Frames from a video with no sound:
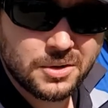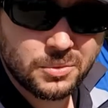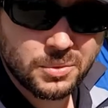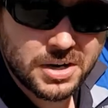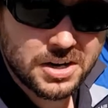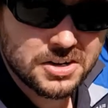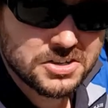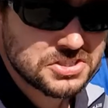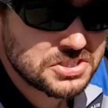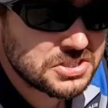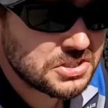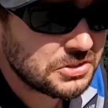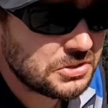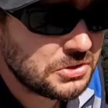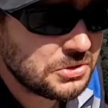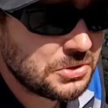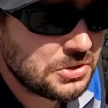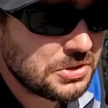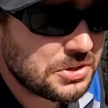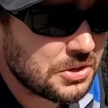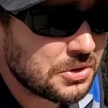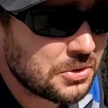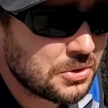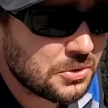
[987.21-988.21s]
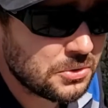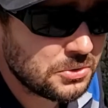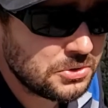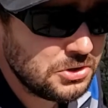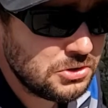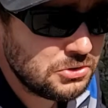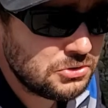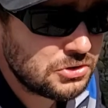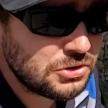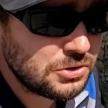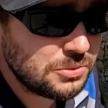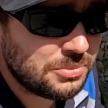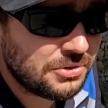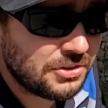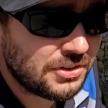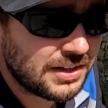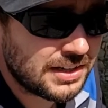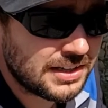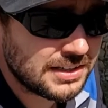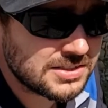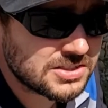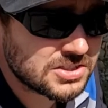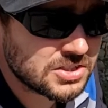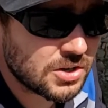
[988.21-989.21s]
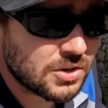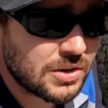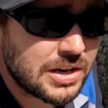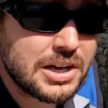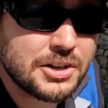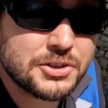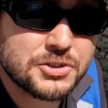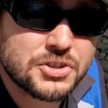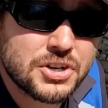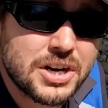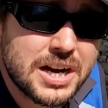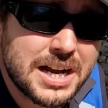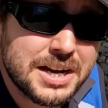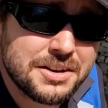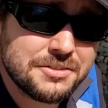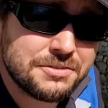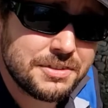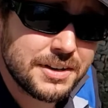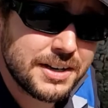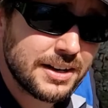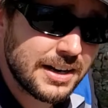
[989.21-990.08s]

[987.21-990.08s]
we are still new to the whole YouTube thing, so I'll try and figure